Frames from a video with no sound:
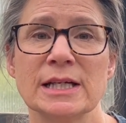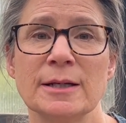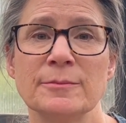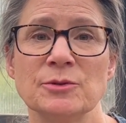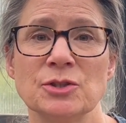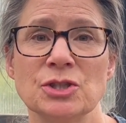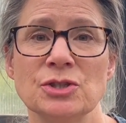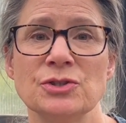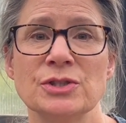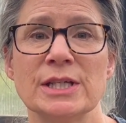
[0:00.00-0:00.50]
I'm
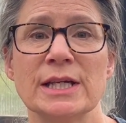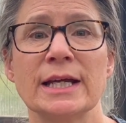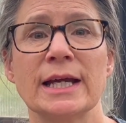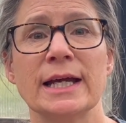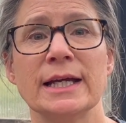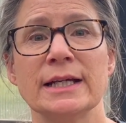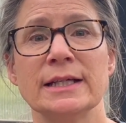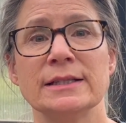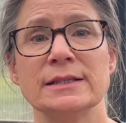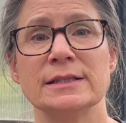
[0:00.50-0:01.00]
choosing
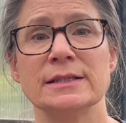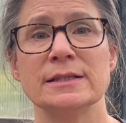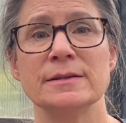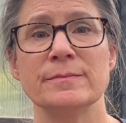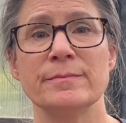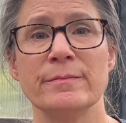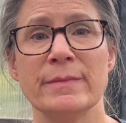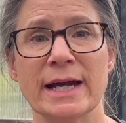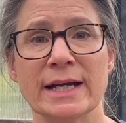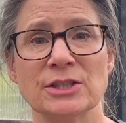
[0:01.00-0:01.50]
and
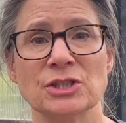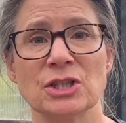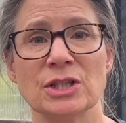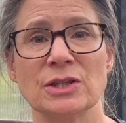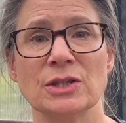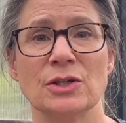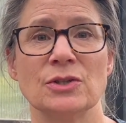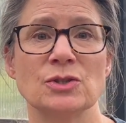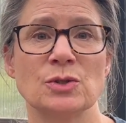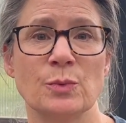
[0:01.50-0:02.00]

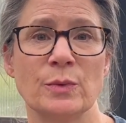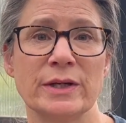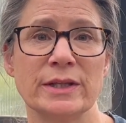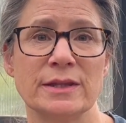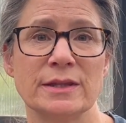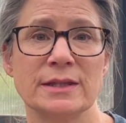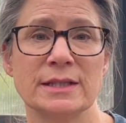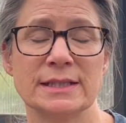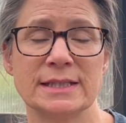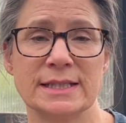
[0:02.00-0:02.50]
matching those with
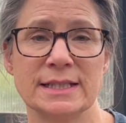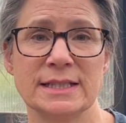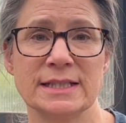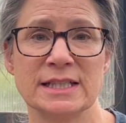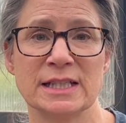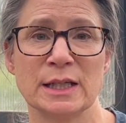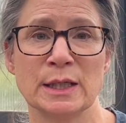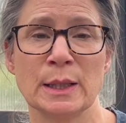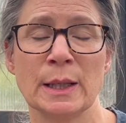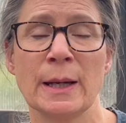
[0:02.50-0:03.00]
the
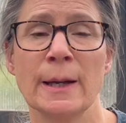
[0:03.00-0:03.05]
season.